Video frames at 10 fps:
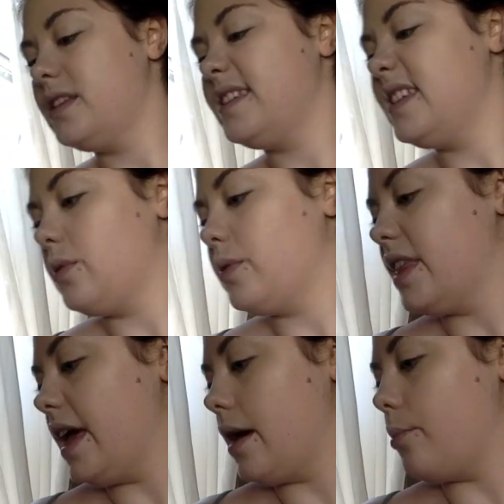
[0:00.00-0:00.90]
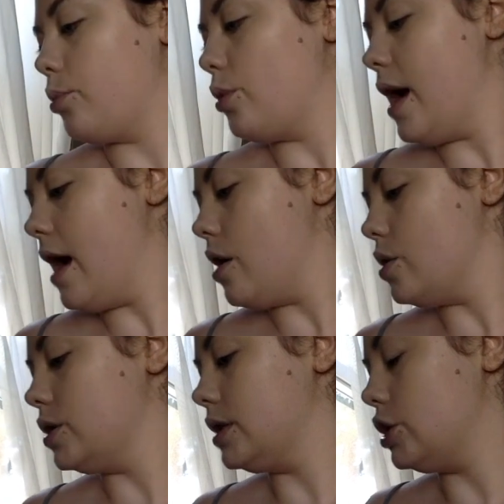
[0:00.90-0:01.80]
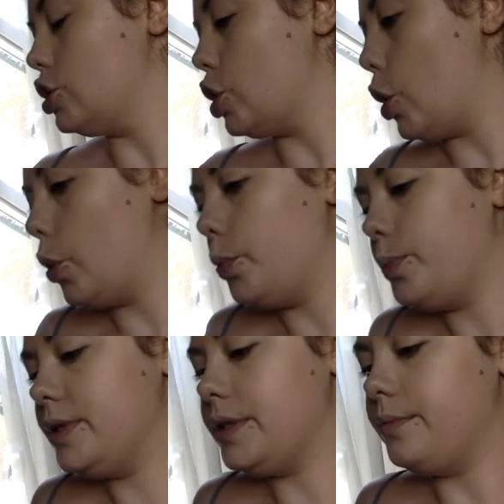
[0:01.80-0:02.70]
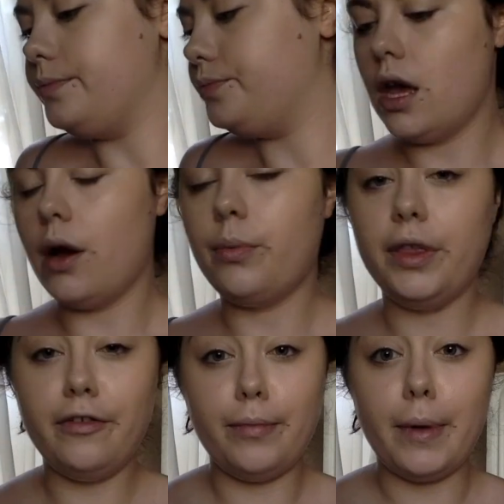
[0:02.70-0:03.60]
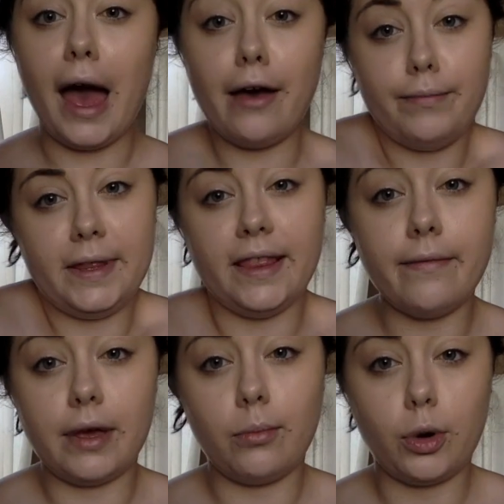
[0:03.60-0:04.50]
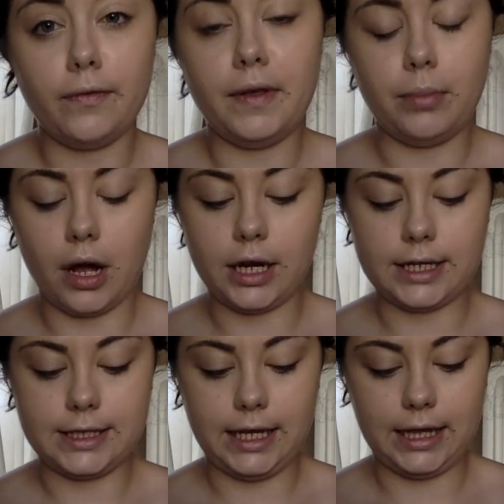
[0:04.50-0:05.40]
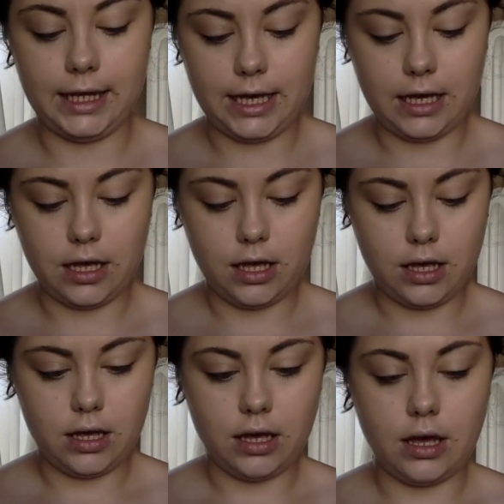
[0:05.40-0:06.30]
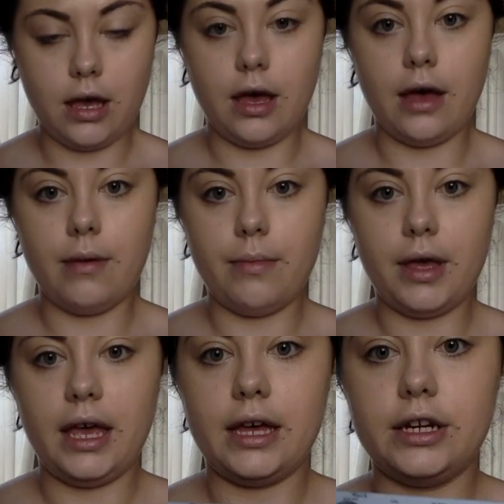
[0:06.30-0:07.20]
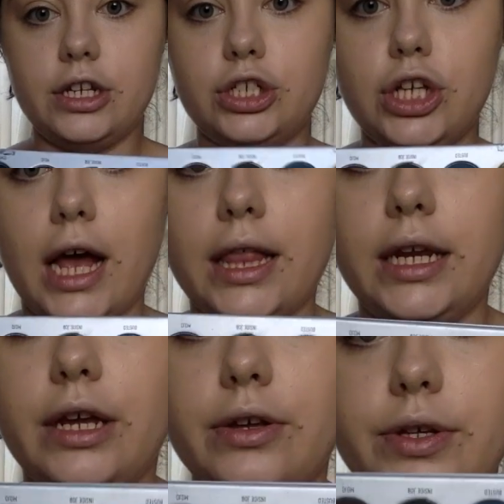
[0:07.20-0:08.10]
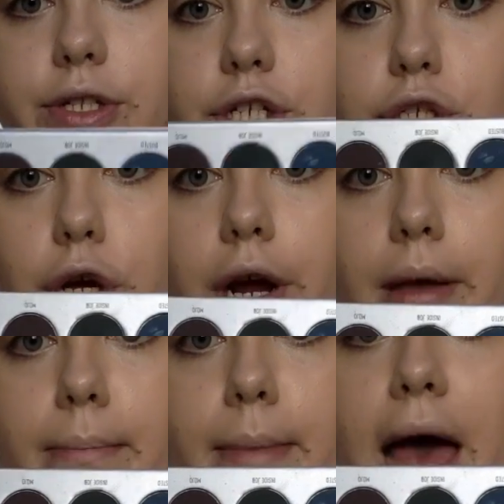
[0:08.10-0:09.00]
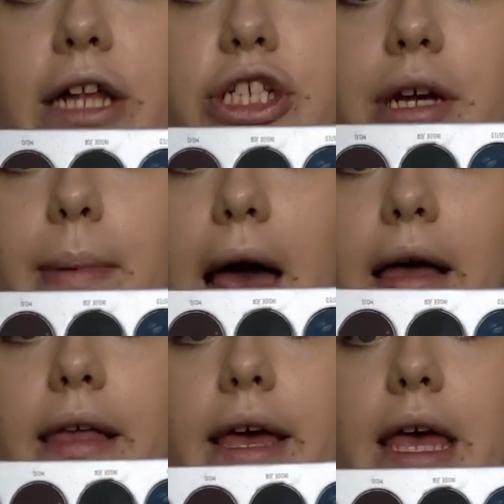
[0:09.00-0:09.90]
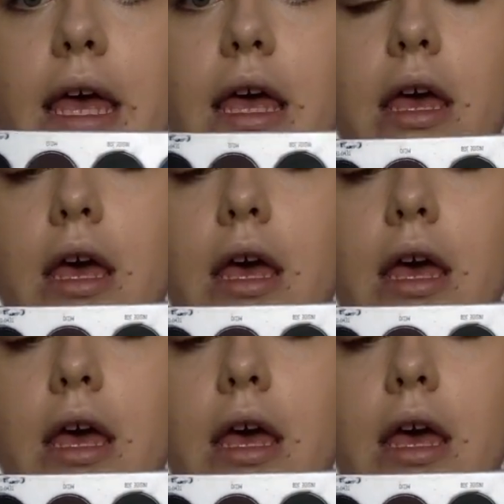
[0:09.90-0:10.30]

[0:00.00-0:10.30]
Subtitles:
Stick with like browns and taupes. Really have been loving Morphe products lately. And Jaclyn Hill's Dark Magic palette.